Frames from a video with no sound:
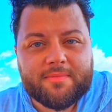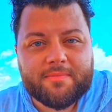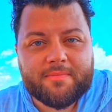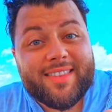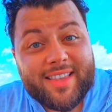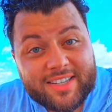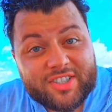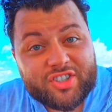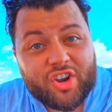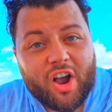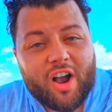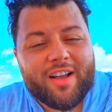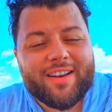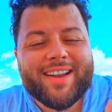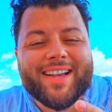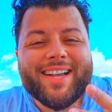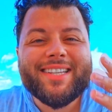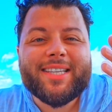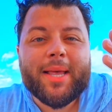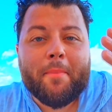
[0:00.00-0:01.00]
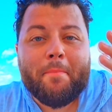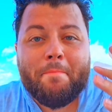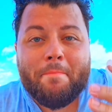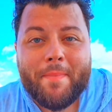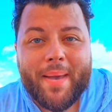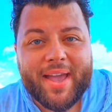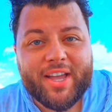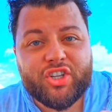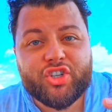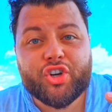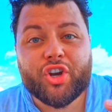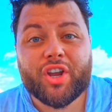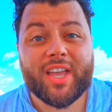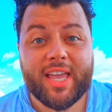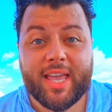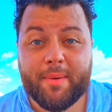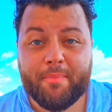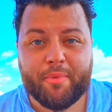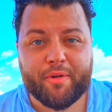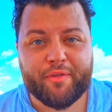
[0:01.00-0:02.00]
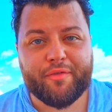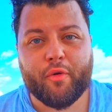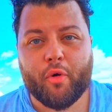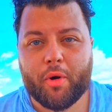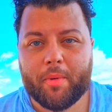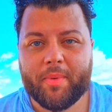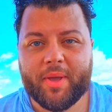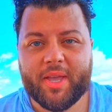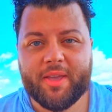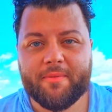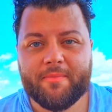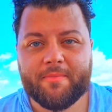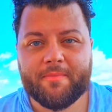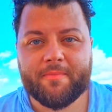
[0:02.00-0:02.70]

this card is a major keeper for me.